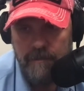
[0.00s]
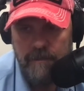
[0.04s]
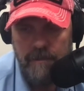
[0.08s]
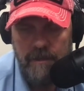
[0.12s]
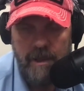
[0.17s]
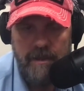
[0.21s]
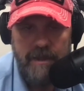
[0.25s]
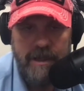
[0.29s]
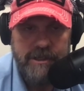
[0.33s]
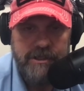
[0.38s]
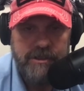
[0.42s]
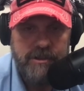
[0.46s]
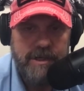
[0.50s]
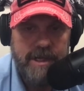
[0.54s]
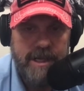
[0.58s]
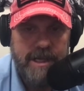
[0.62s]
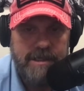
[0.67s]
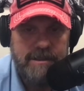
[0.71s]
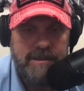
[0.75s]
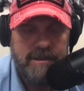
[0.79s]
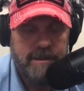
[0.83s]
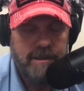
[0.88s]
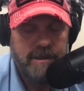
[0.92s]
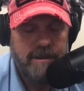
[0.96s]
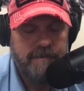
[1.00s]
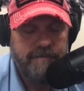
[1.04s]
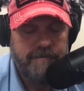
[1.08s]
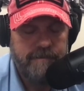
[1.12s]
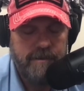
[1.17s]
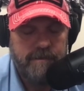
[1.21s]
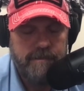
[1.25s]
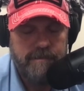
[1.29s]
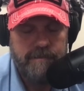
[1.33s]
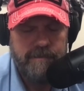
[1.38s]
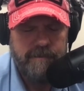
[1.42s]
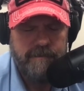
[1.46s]
that you get uh,
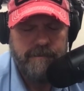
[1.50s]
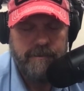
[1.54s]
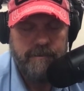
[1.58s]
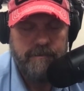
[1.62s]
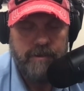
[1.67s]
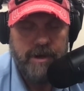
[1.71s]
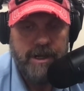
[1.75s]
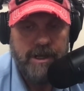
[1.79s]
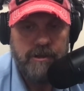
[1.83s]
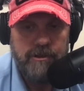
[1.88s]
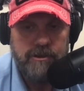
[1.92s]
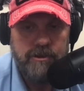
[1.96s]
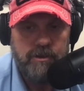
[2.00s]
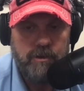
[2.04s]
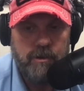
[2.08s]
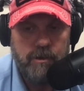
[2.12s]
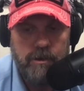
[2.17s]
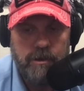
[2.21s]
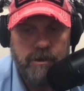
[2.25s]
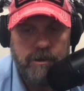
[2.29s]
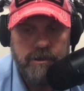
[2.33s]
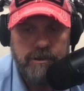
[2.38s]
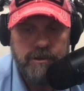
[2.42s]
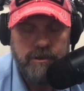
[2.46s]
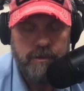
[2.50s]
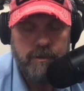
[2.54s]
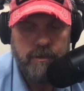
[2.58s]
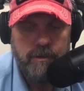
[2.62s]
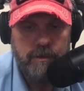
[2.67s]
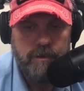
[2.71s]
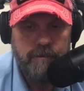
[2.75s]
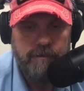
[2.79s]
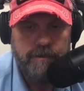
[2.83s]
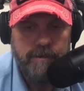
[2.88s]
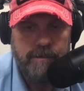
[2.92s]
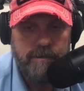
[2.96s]
from from regular stores or,
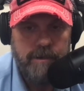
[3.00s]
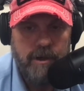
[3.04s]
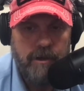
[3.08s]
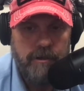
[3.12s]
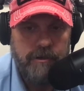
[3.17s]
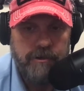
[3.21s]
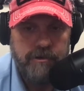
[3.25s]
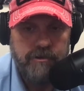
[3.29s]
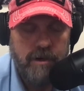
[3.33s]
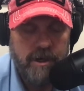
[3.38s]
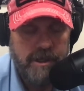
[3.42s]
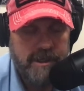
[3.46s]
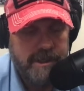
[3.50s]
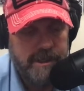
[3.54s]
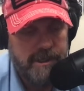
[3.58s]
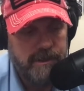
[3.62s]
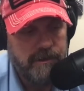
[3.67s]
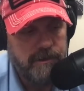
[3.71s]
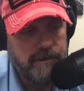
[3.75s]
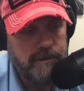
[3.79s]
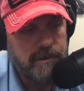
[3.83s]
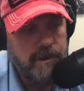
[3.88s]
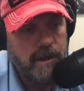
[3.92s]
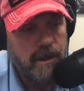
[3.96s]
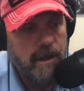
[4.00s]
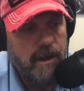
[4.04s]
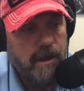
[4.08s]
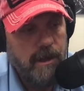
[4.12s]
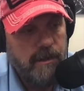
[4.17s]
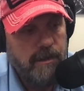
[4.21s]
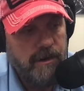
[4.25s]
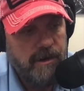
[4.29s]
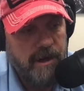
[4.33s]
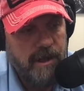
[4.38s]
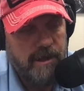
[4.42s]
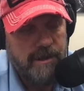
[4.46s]
or from other drug dealers.
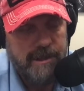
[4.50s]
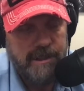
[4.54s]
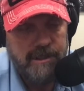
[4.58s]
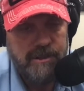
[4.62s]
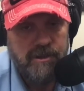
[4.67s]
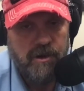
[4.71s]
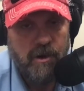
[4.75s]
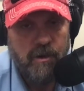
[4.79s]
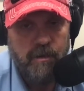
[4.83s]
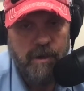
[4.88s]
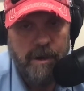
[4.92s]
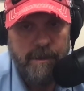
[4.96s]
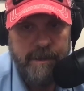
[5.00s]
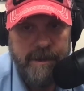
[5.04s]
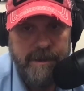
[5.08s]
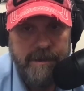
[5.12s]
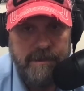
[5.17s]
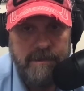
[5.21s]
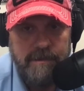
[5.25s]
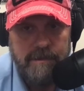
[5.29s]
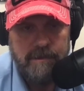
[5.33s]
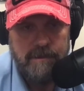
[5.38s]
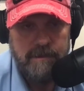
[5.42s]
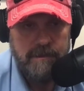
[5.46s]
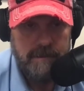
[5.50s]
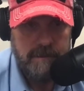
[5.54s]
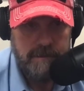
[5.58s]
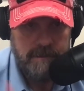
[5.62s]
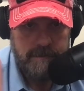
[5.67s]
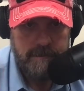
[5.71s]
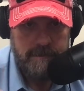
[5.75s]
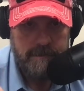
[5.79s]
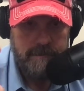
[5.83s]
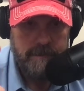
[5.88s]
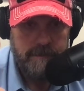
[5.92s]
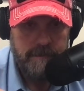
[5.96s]
They're not the assault weapon
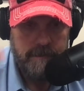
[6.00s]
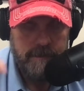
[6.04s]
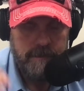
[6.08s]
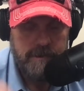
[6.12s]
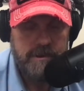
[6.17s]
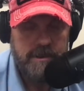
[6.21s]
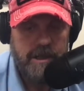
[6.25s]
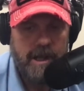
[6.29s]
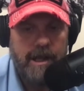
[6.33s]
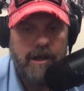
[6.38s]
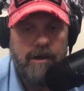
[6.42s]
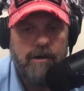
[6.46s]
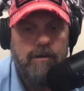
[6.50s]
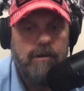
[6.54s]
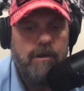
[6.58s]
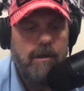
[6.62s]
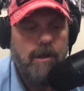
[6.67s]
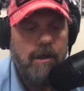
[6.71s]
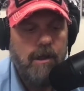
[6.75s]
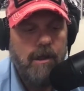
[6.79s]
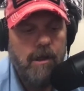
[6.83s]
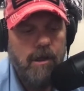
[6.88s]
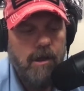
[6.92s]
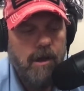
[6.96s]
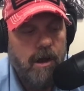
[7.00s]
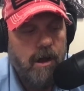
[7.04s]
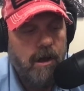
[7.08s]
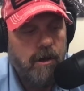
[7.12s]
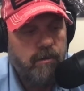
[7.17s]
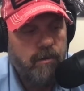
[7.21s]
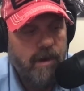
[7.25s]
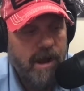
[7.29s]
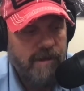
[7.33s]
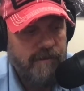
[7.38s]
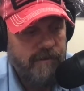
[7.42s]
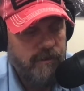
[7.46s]
style uh,
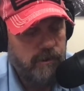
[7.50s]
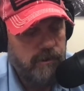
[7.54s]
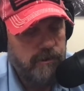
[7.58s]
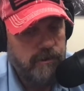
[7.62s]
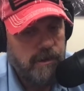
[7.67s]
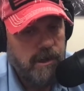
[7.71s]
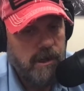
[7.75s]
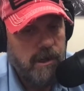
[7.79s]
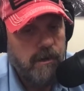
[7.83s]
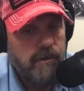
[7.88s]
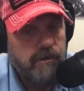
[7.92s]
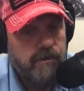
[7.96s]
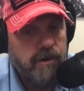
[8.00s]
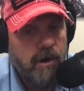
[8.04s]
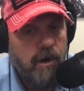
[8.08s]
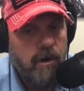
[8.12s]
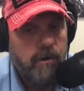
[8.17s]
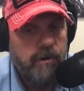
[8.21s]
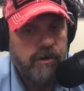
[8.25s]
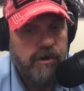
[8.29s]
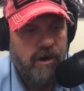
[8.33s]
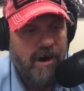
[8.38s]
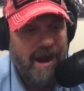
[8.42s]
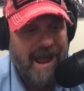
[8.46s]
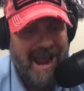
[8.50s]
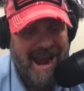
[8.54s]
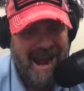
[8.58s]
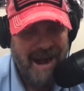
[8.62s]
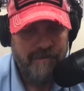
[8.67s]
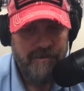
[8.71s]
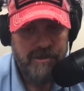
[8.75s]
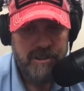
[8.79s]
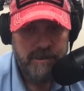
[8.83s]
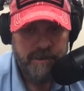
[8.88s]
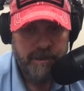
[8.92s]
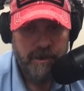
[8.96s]
rifles. So your
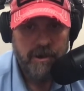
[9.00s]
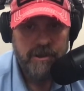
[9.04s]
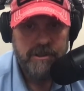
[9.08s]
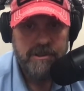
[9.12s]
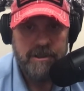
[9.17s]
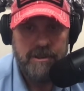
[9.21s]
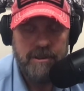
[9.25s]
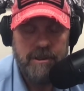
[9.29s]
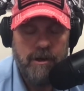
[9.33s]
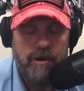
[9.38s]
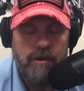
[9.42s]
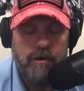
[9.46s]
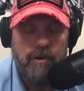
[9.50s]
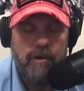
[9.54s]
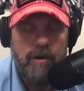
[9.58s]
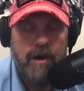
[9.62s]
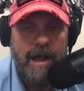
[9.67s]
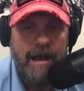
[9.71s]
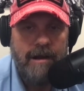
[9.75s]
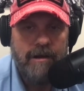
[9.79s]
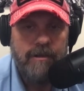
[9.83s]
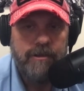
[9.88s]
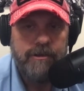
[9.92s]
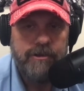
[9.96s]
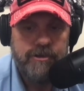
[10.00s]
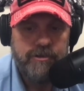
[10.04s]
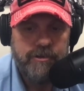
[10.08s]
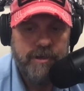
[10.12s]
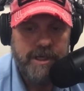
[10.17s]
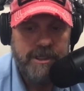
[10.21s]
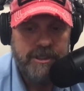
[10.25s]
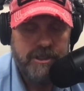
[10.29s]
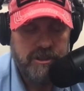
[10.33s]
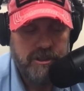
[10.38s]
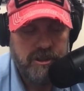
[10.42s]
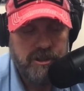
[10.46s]
average person, though, out on the
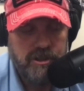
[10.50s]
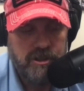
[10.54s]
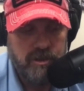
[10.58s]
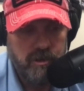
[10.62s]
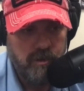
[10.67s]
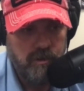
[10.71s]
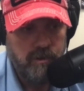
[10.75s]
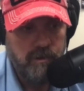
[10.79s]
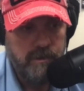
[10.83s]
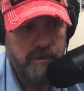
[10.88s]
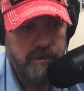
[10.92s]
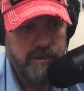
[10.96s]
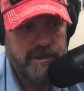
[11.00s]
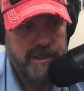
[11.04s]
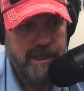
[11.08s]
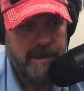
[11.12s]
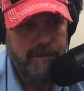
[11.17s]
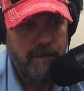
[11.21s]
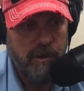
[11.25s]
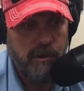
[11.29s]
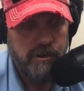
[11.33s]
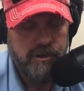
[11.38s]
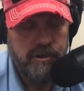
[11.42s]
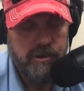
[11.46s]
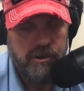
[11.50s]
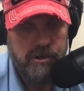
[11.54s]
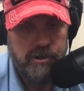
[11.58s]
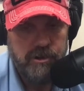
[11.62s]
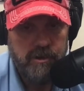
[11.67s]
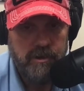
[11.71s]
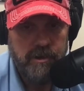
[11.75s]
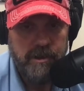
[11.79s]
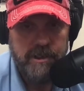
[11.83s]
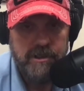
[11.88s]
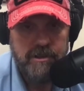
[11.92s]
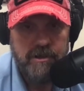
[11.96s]
street just assumes that most of the
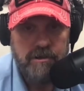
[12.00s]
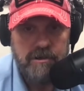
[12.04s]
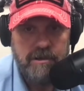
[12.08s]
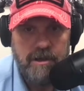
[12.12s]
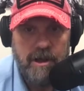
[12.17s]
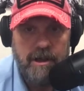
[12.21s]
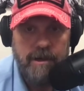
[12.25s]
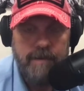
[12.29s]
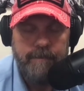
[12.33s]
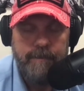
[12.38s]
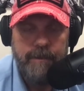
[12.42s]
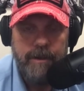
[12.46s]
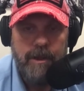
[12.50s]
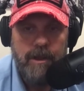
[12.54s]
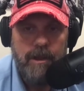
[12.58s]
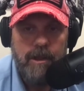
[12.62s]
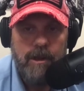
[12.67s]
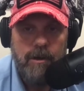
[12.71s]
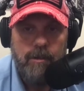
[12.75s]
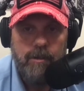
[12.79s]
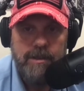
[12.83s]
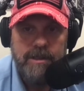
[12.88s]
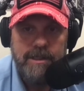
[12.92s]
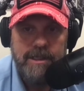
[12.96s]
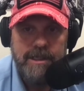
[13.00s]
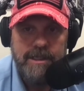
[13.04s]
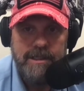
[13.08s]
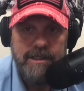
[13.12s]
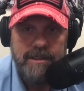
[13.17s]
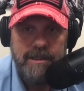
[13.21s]
shootings are done with these